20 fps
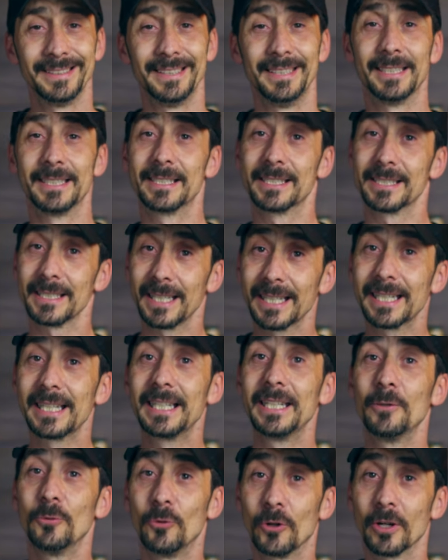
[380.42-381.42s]

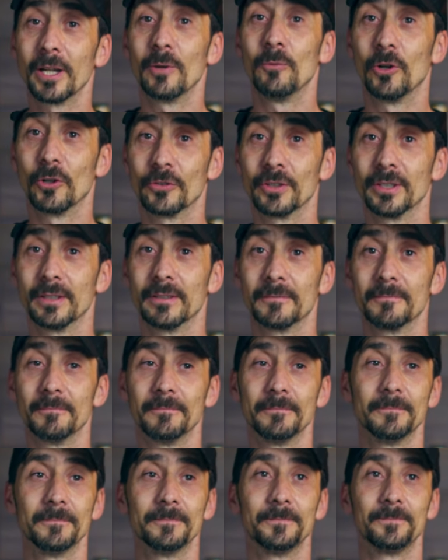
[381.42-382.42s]
exactly what I wanted.
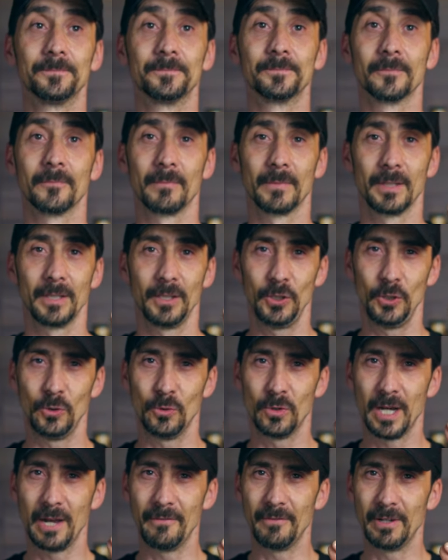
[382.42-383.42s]
You
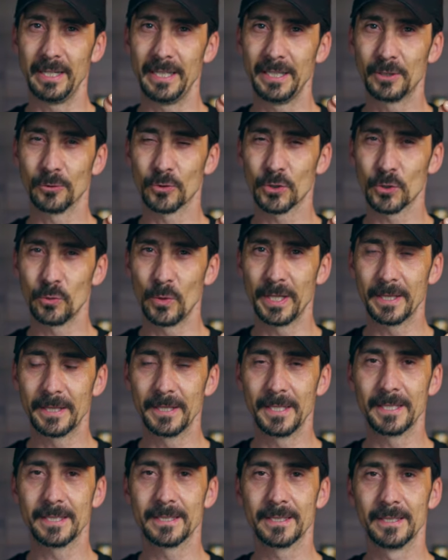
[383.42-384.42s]
have a little
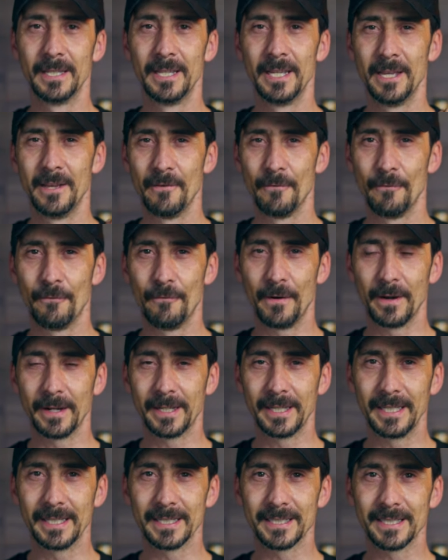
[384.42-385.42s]
sweetness,
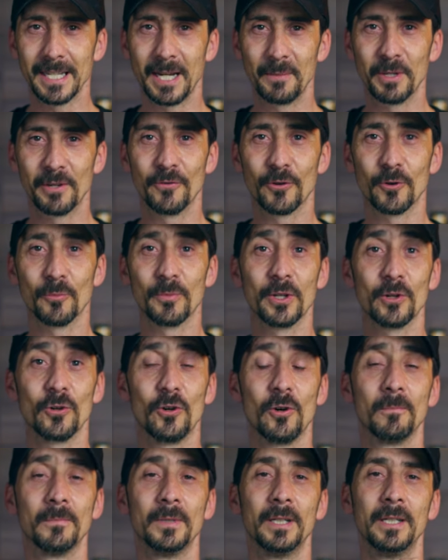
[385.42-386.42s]
funkiness coming from the
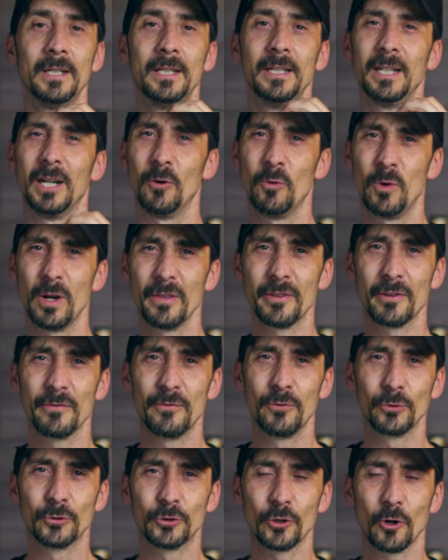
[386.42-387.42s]
rum, a
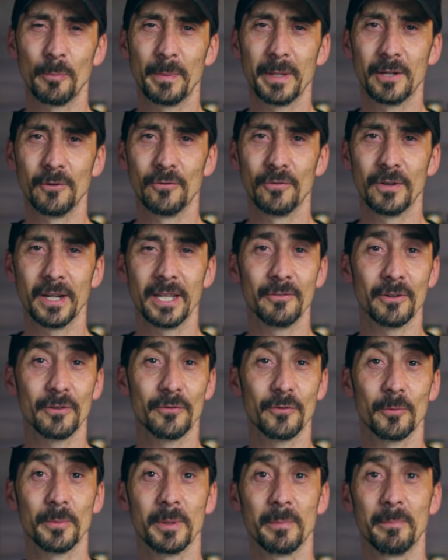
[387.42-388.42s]
wonderful tropical flavor
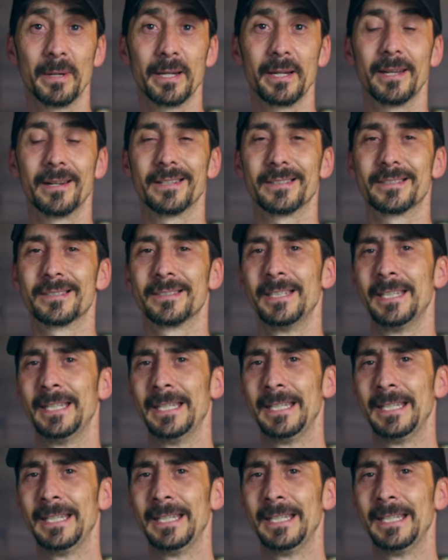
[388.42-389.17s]
from the bananas.